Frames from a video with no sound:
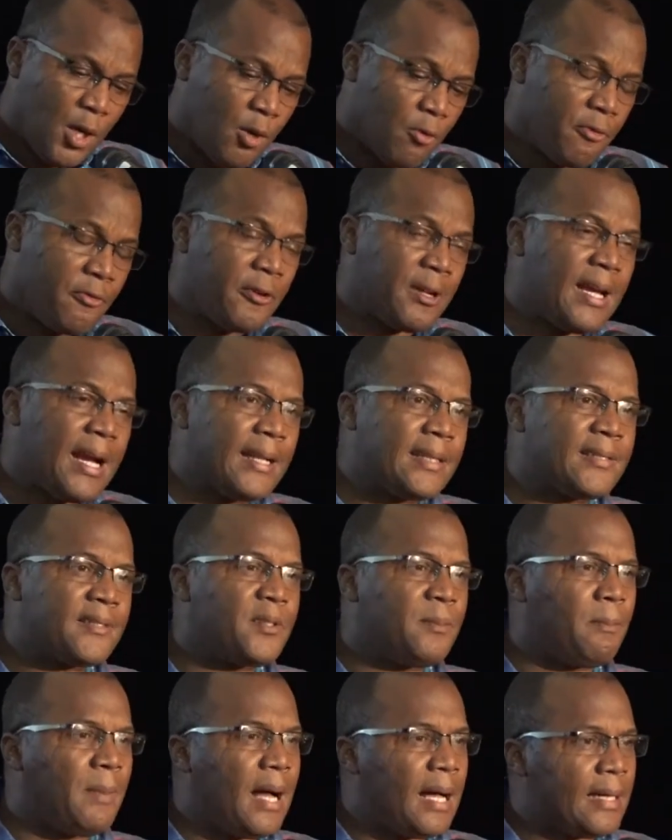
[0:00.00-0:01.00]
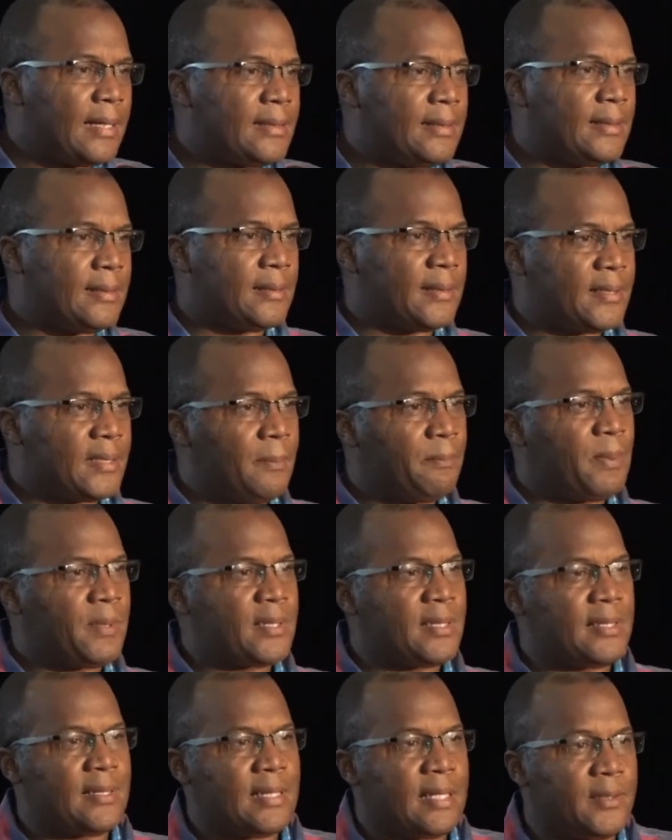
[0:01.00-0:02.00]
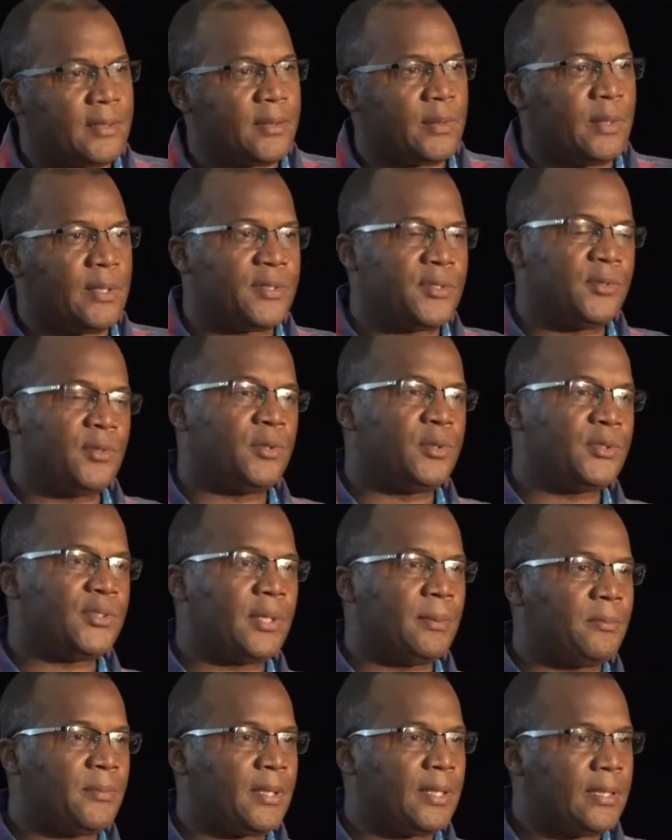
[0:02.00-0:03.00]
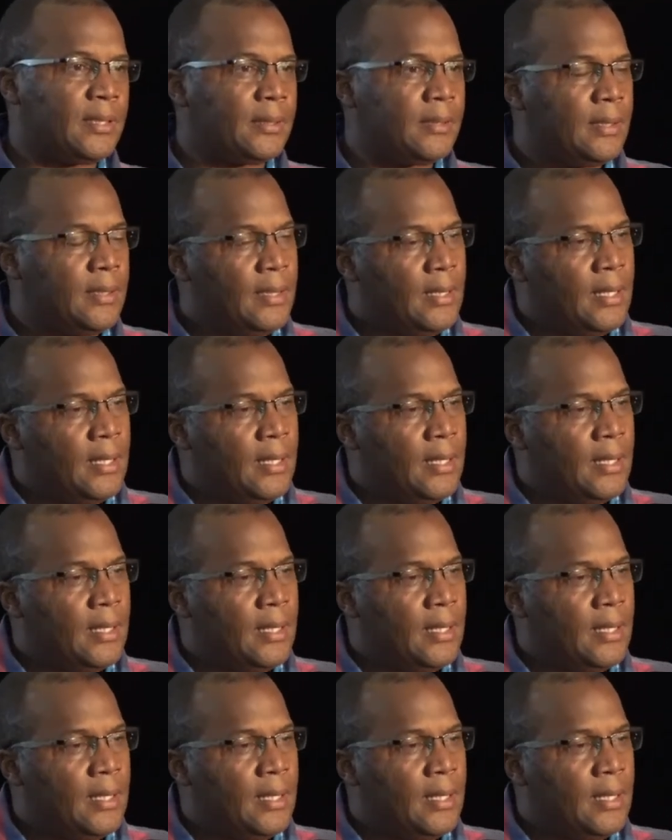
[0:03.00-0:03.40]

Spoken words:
With regards to marketing, some person said to us, you know something,